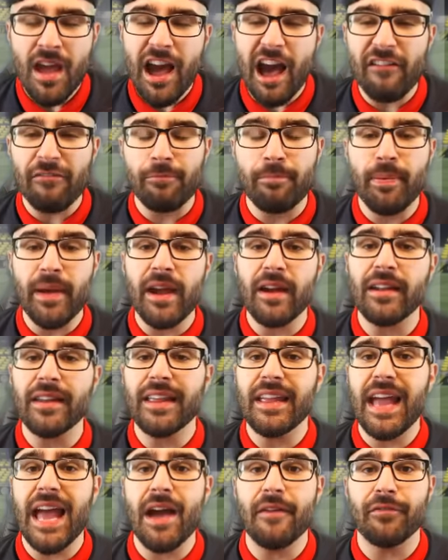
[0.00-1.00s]
I've
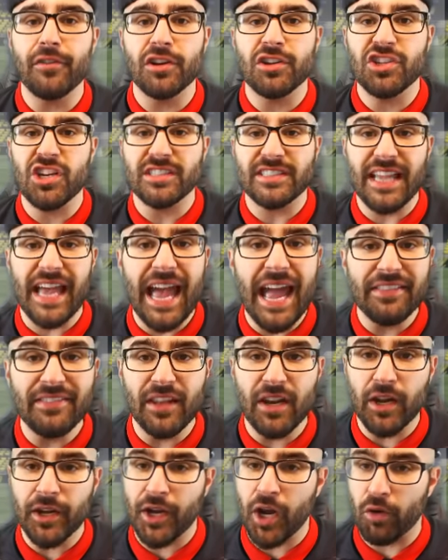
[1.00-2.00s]
barely ever just
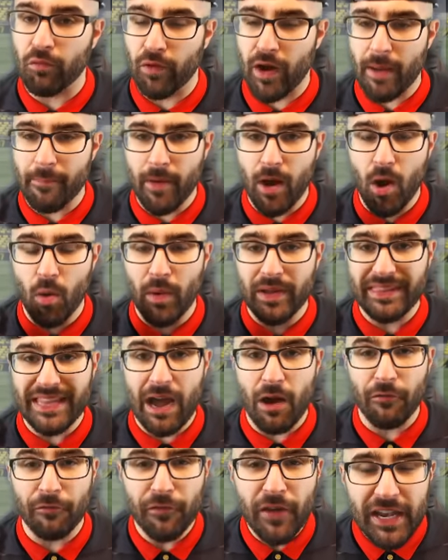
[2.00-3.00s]
ended a career mode
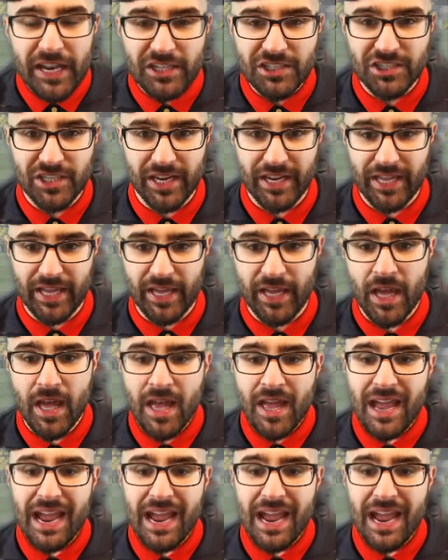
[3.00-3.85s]
without finishing it.